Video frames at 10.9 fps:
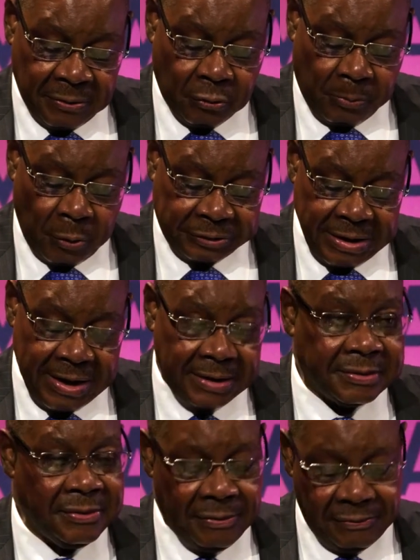to
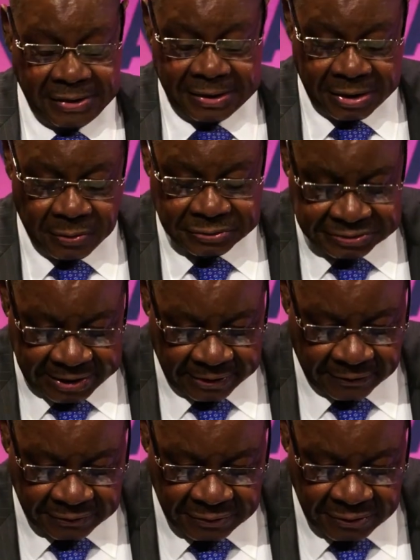protect the girl
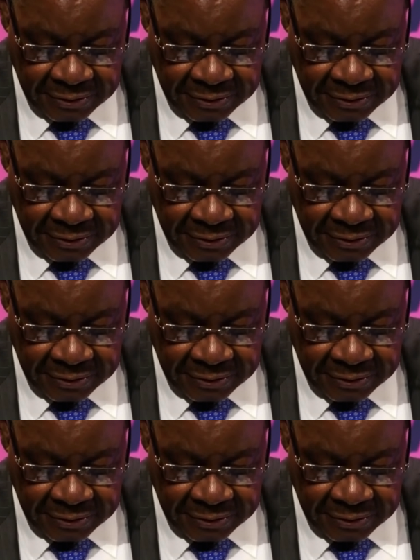child.